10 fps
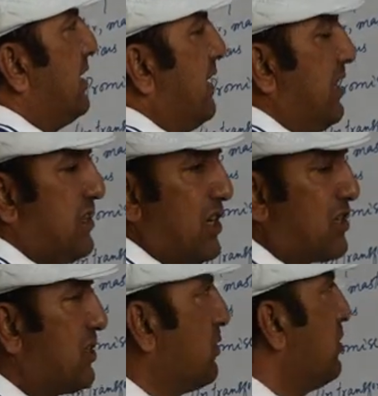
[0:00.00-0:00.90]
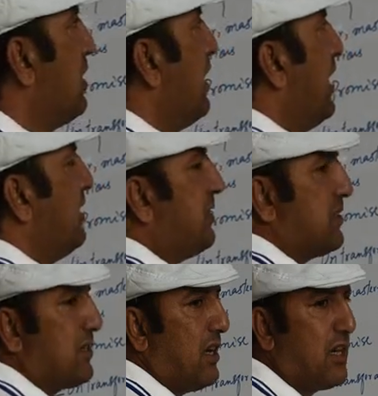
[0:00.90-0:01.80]
an adjective and this
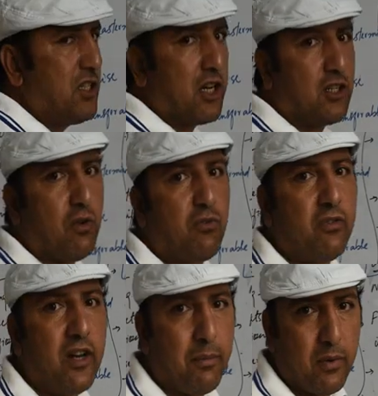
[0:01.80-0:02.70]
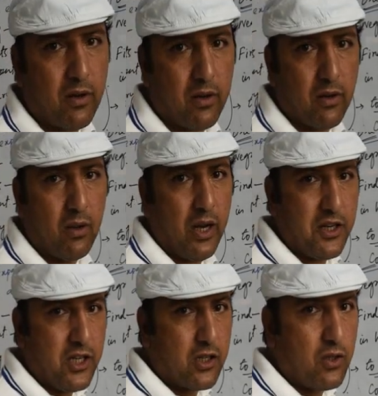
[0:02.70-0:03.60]
is adjective of number.
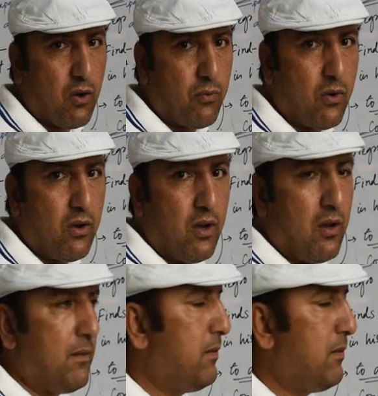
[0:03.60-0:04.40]
Adjective of